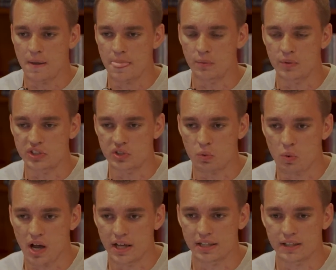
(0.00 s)
the reason
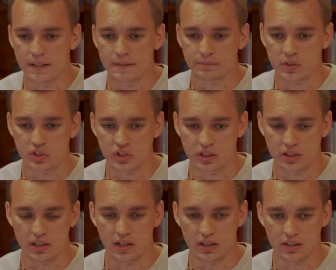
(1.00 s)
why
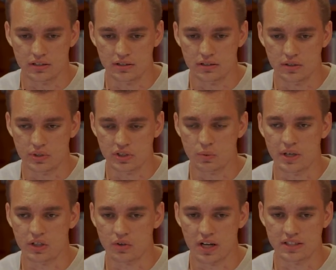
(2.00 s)

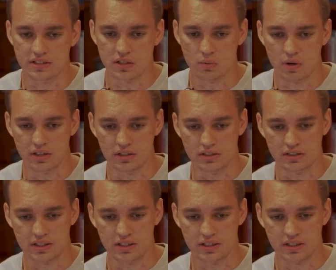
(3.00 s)
Christ didn't want her to